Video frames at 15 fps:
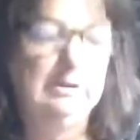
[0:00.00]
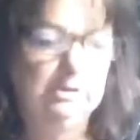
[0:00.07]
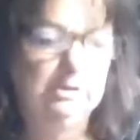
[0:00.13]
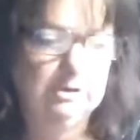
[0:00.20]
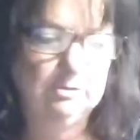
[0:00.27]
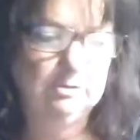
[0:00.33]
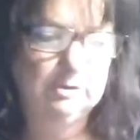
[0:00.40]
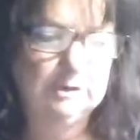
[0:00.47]

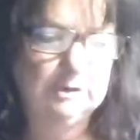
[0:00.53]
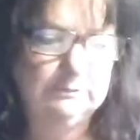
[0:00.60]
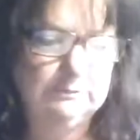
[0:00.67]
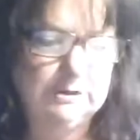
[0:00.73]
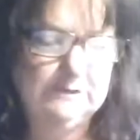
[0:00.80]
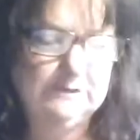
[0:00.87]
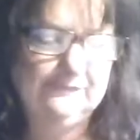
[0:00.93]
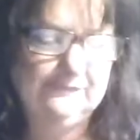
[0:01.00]
Learn what it
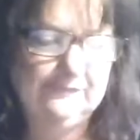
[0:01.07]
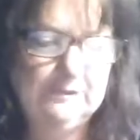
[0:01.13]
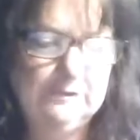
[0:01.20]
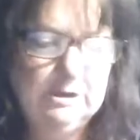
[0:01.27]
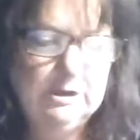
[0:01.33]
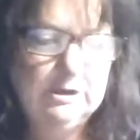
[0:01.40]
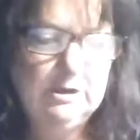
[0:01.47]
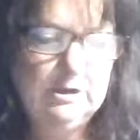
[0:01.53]
means.
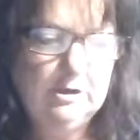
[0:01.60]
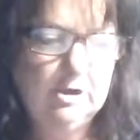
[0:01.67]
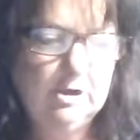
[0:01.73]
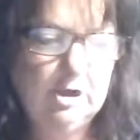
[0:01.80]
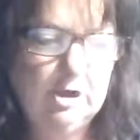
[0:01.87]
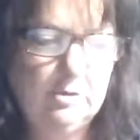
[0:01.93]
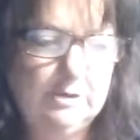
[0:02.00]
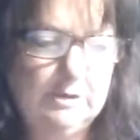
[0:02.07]

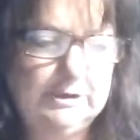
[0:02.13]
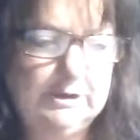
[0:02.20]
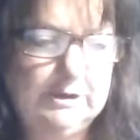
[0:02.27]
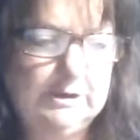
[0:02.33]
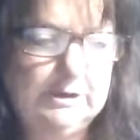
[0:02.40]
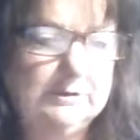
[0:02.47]
Go with it.